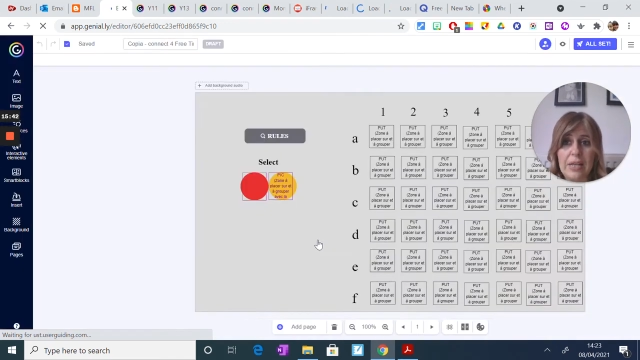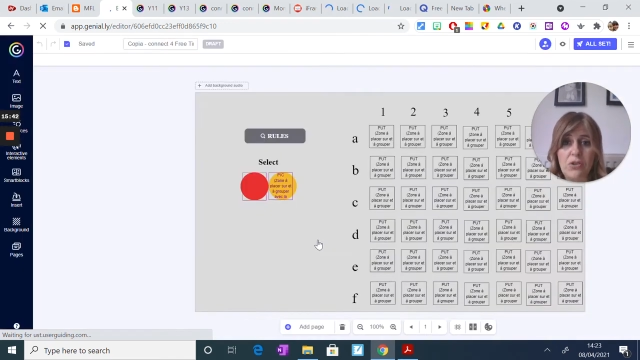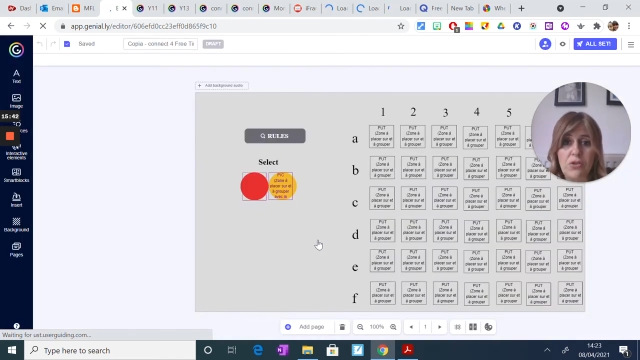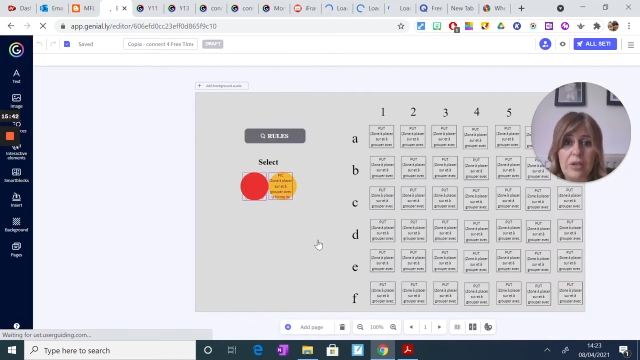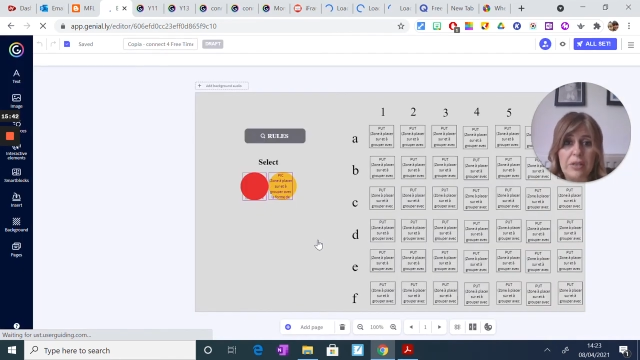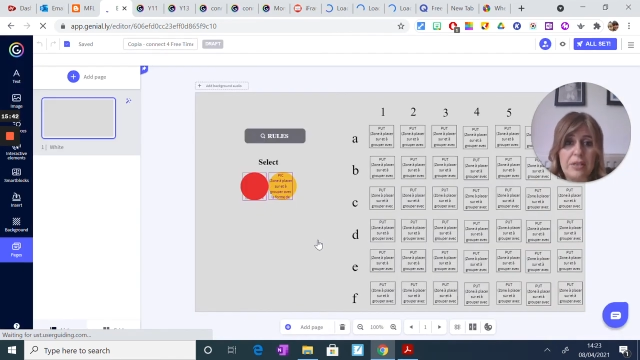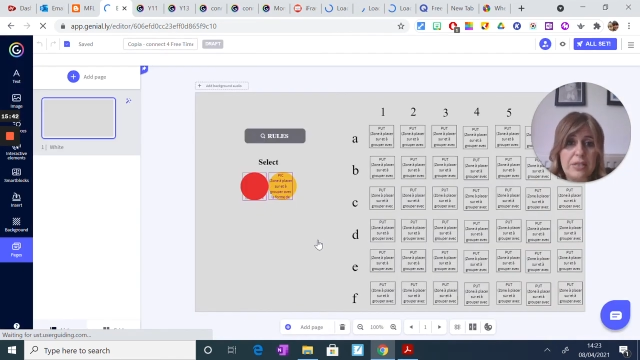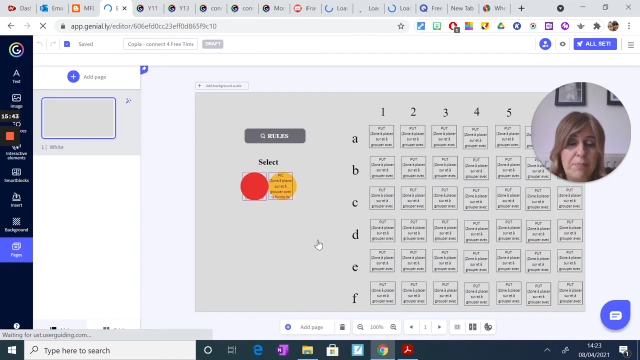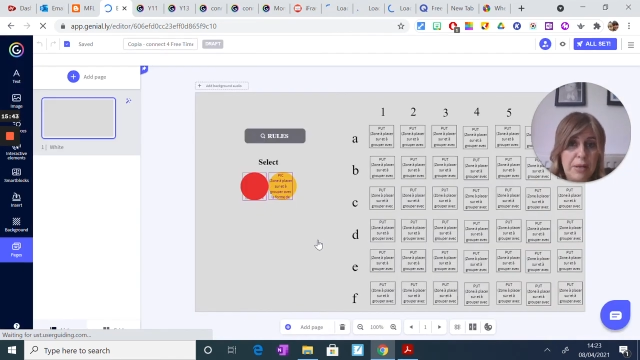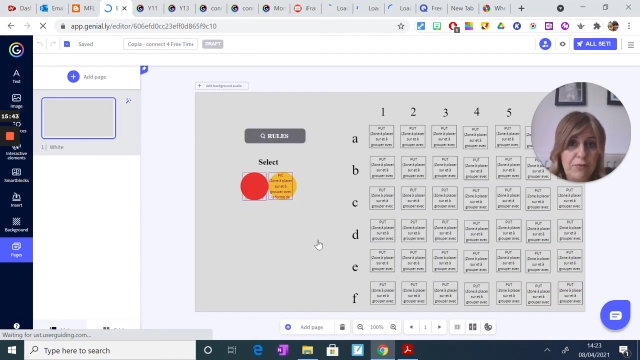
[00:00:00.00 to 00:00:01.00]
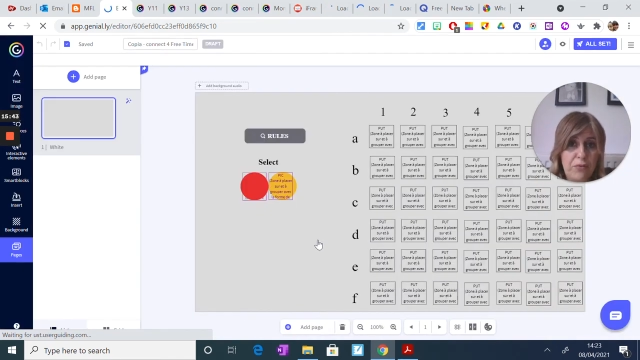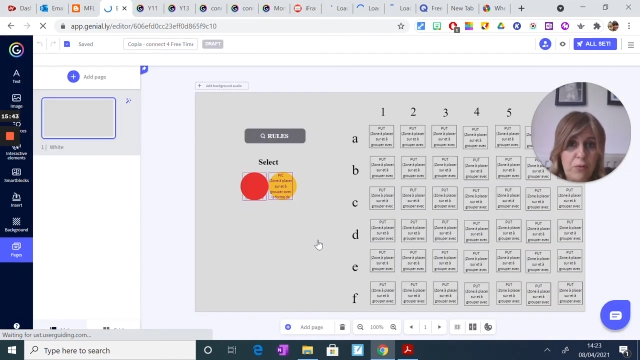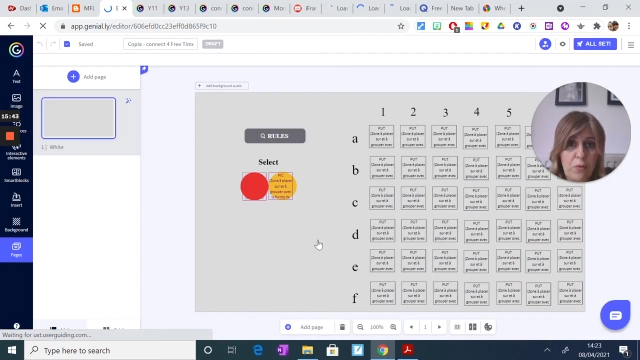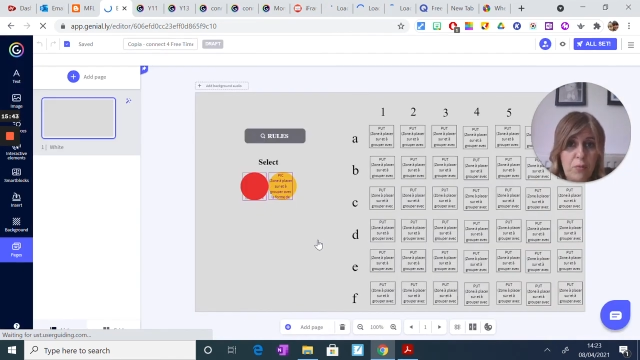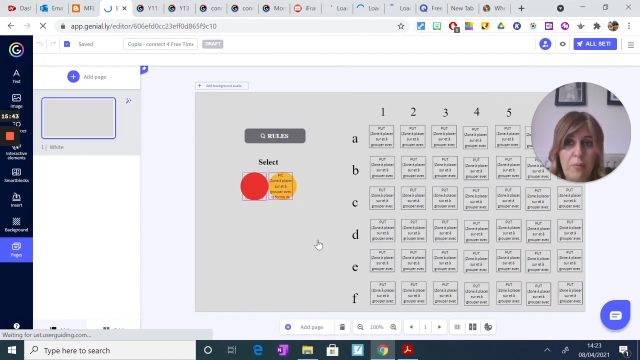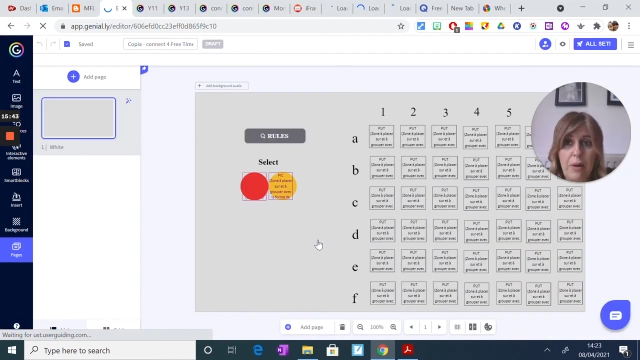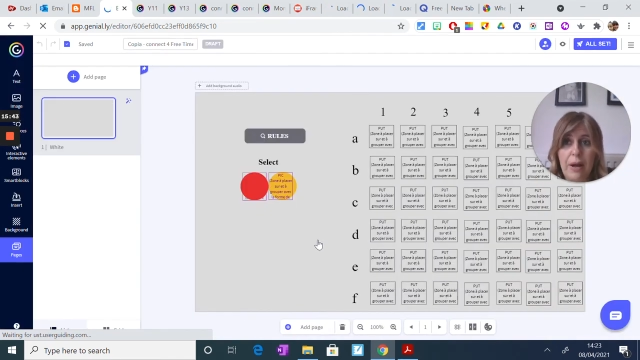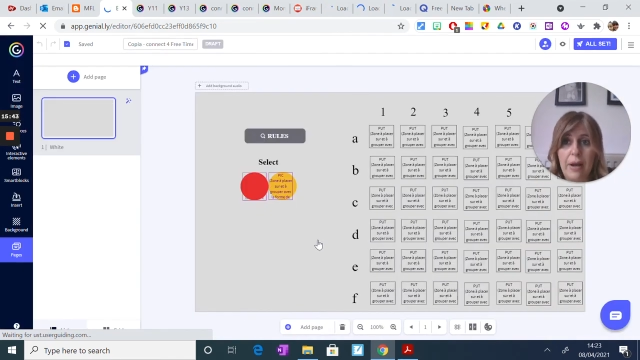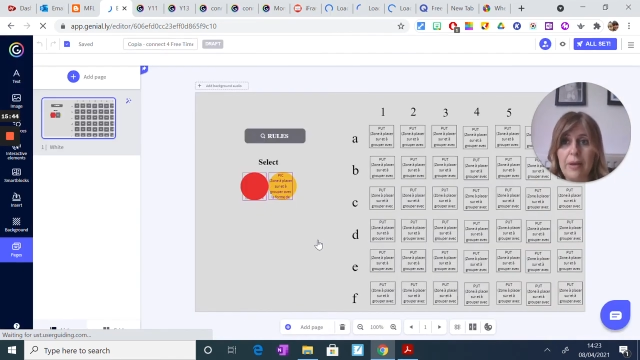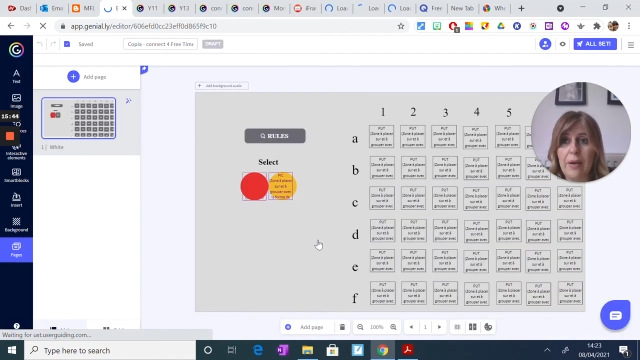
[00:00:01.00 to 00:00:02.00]
you get the template from my
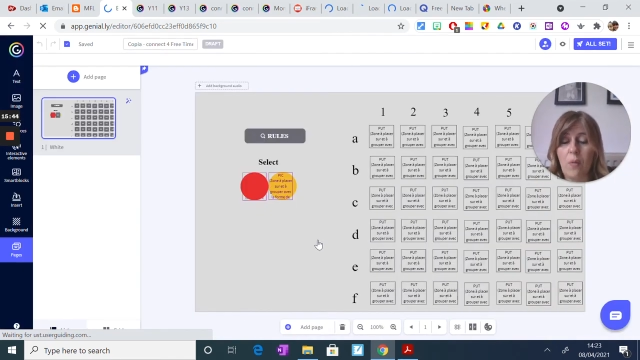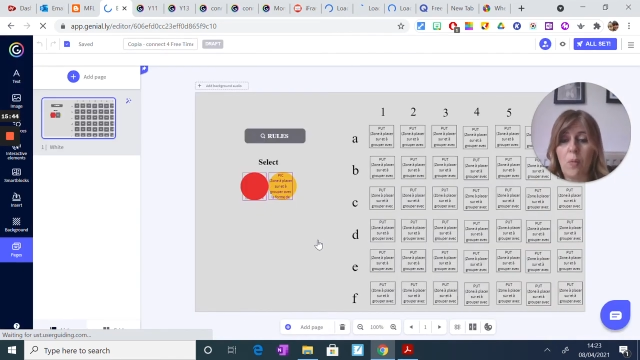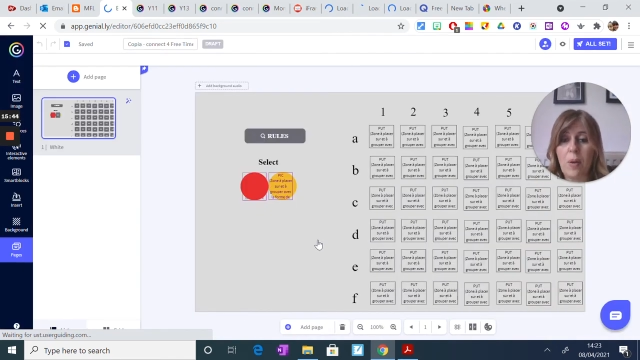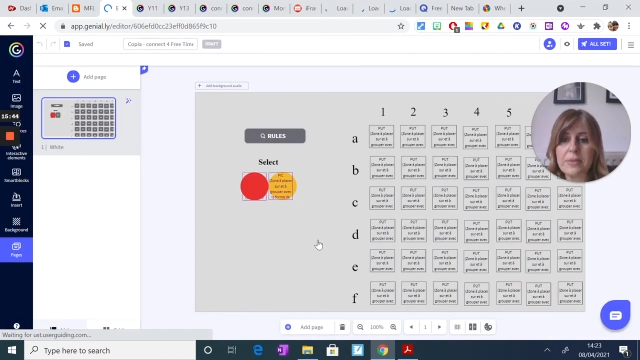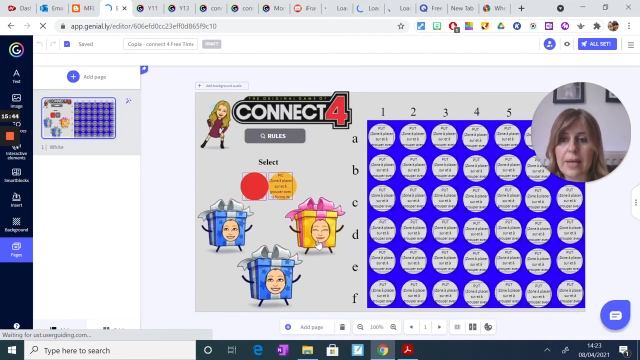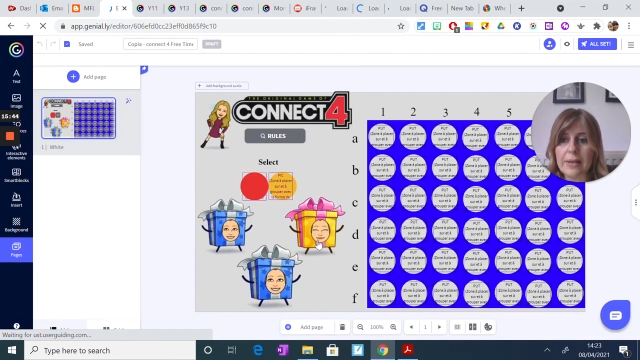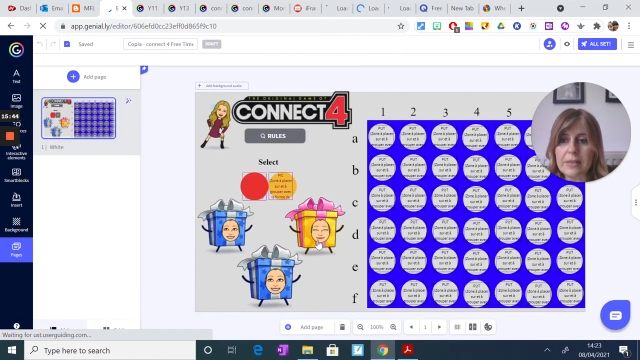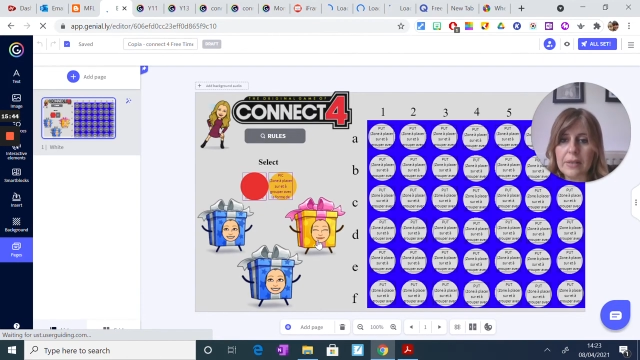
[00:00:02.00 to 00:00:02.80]
website,